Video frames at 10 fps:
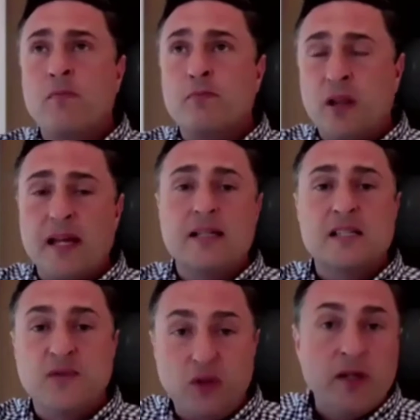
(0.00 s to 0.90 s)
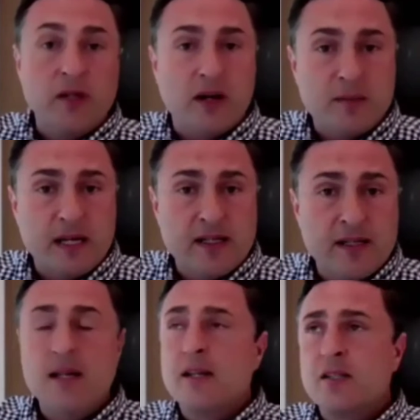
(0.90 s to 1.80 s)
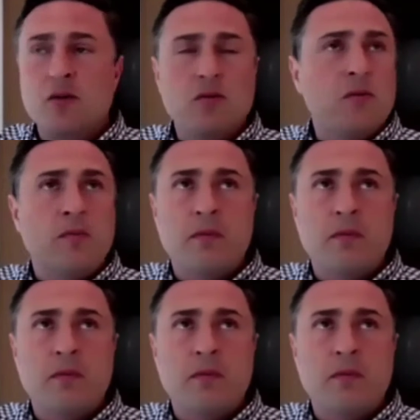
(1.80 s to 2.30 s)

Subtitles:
plant is fully automated. So